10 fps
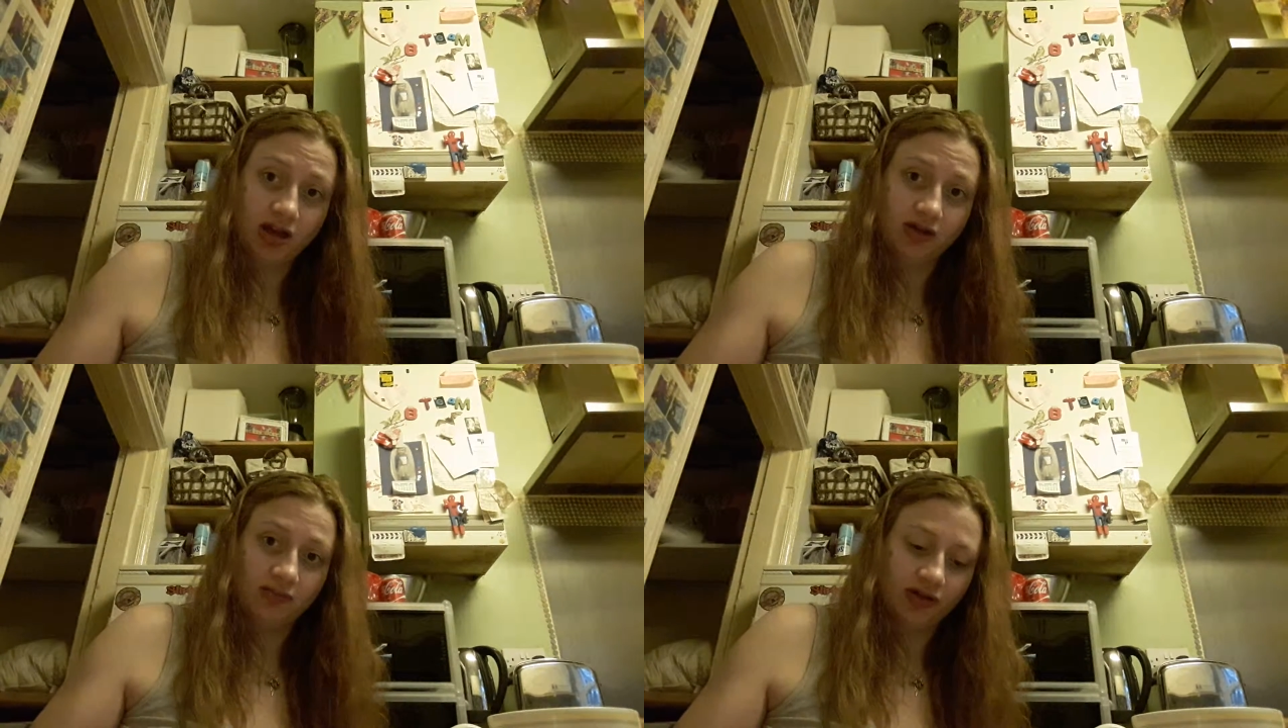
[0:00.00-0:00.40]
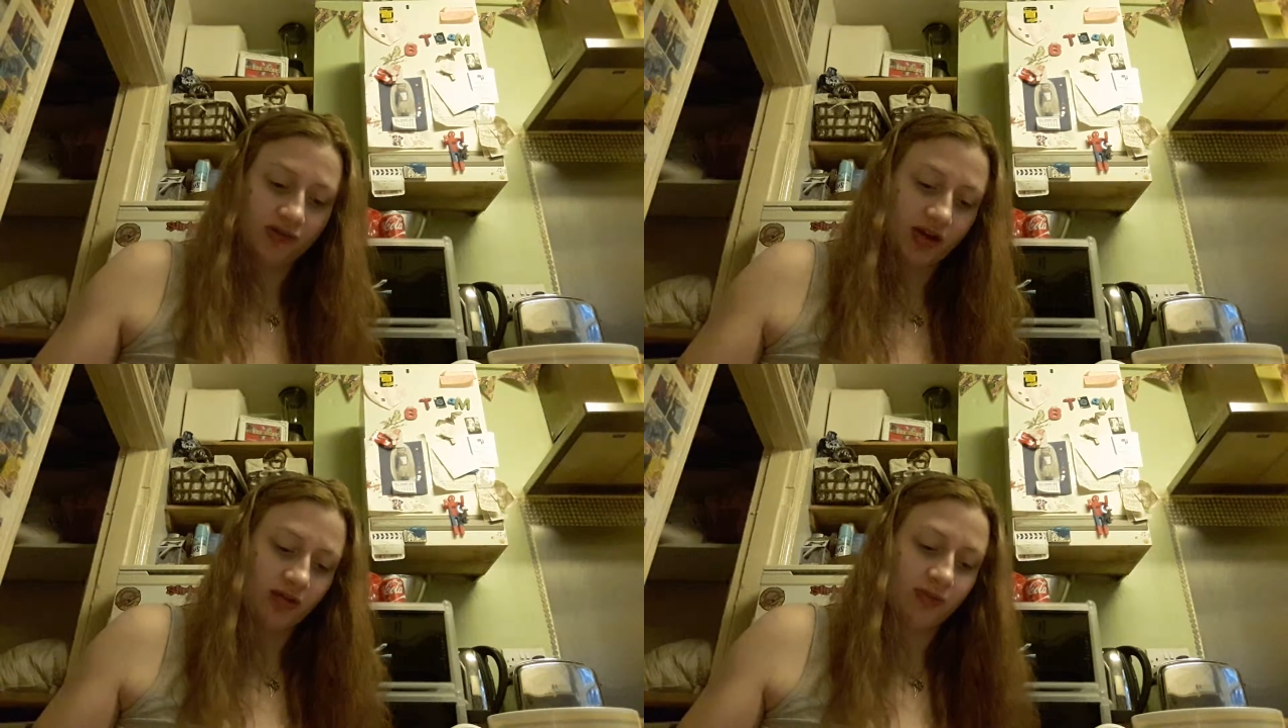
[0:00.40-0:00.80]
I didn't
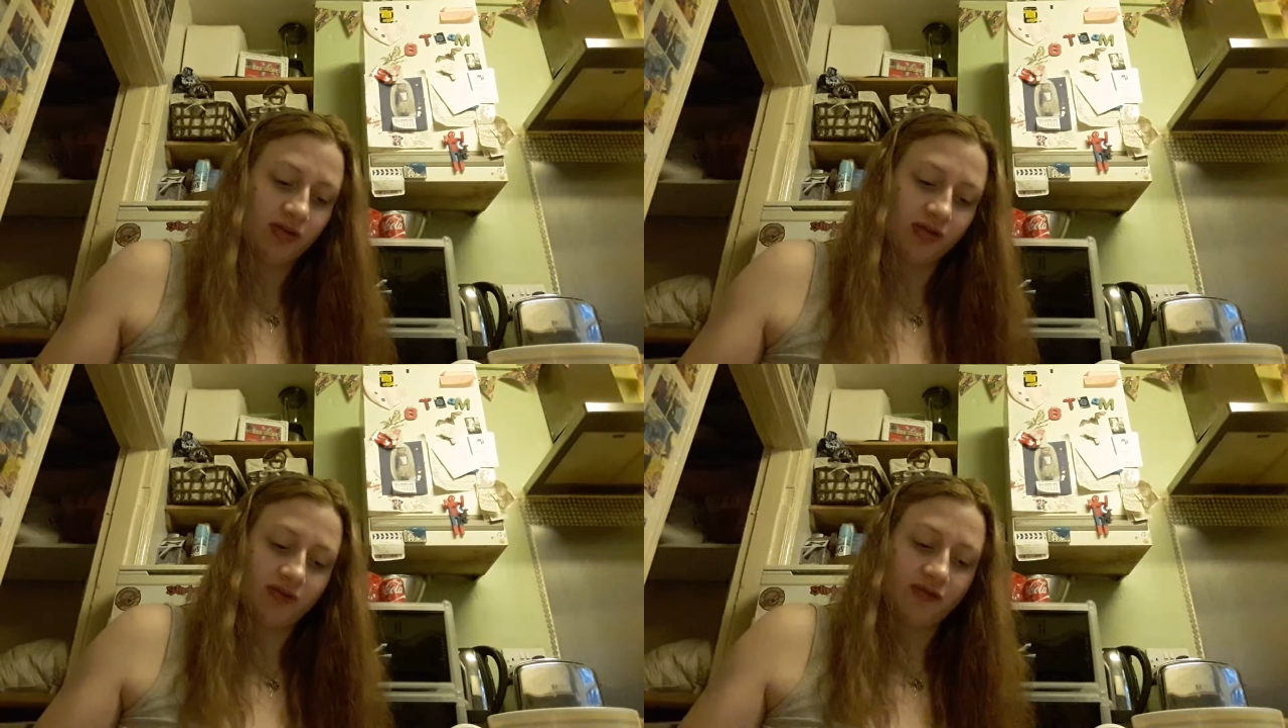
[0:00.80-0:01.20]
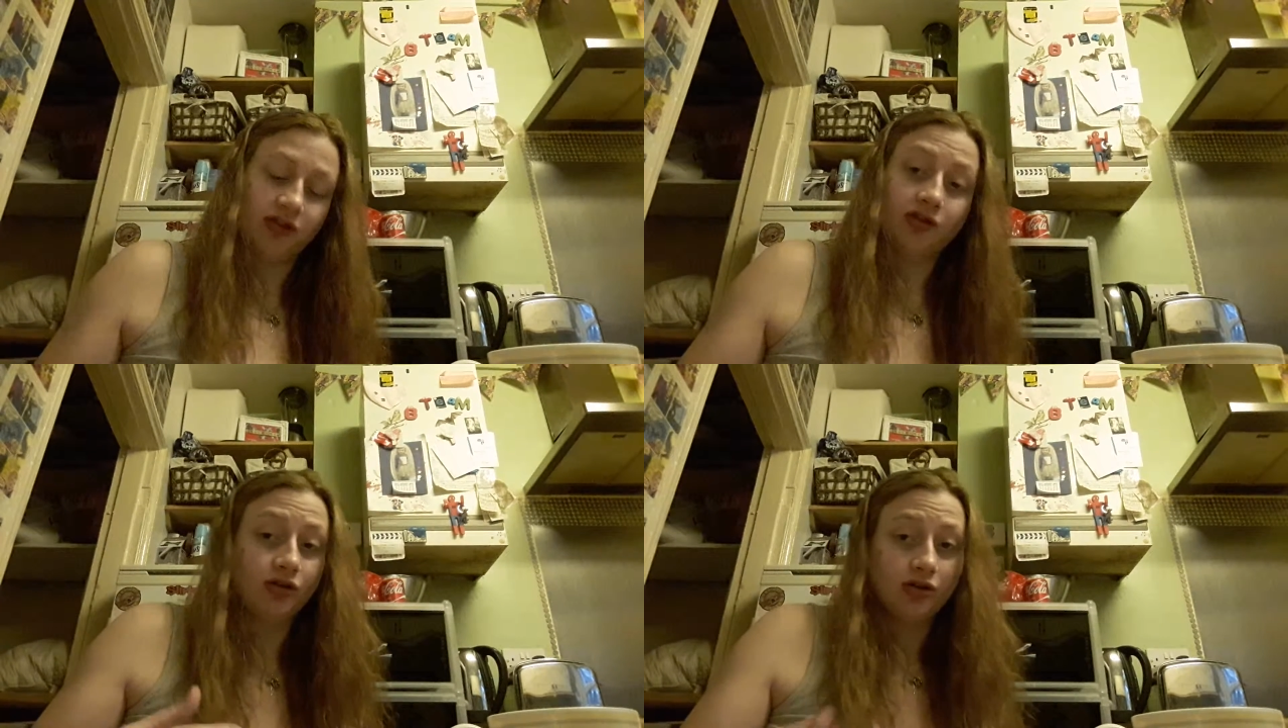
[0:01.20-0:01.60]
breastfeed because I thought
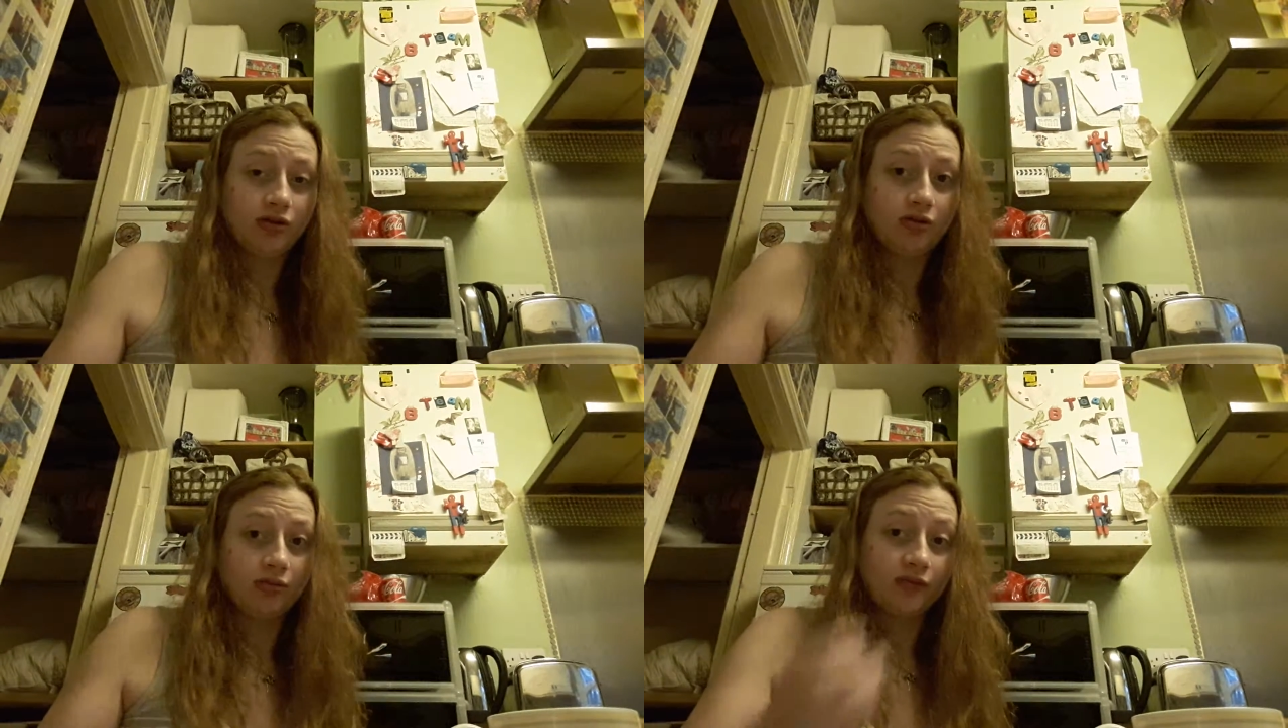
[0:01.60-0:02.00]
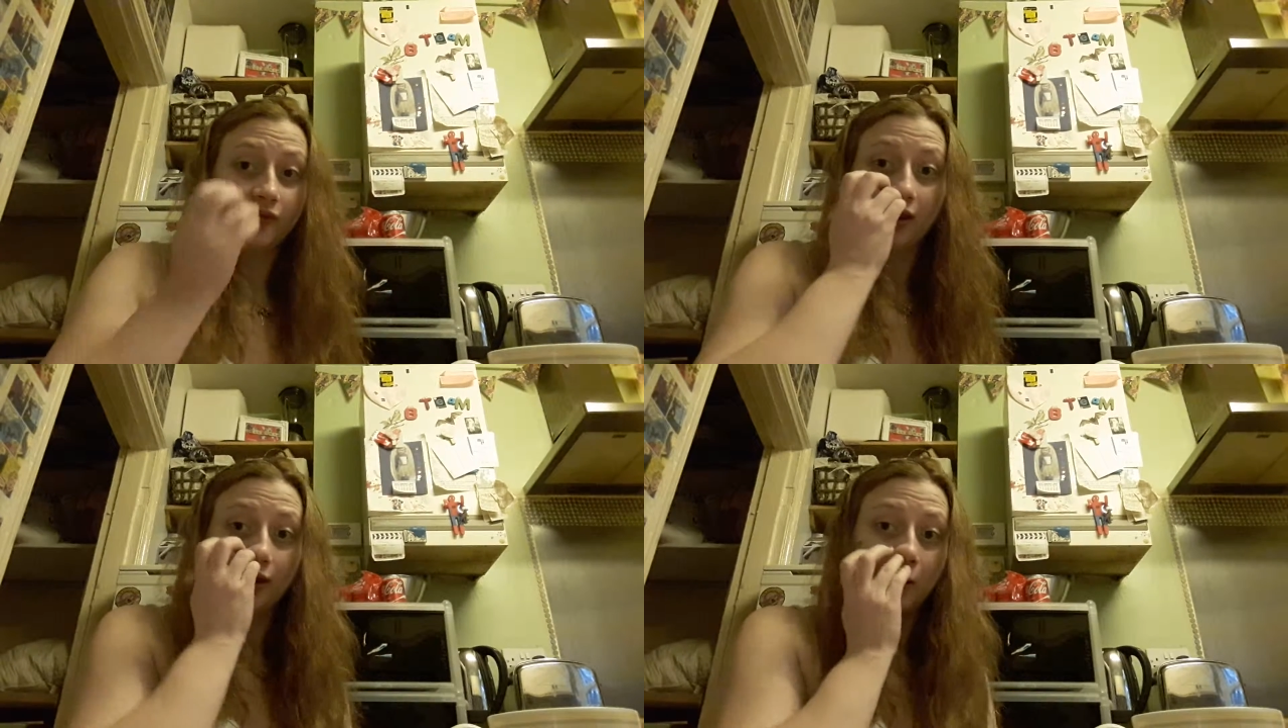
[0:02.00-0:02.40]
you couldn't with
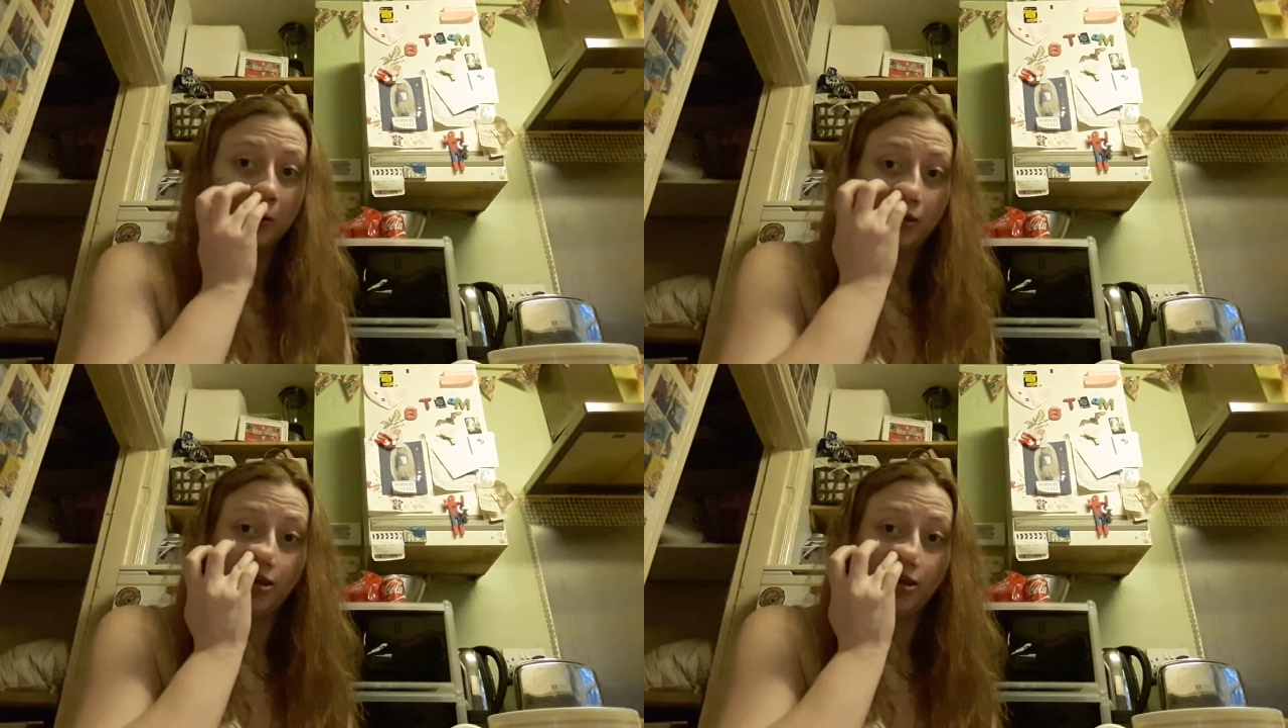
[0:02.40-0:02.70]
taking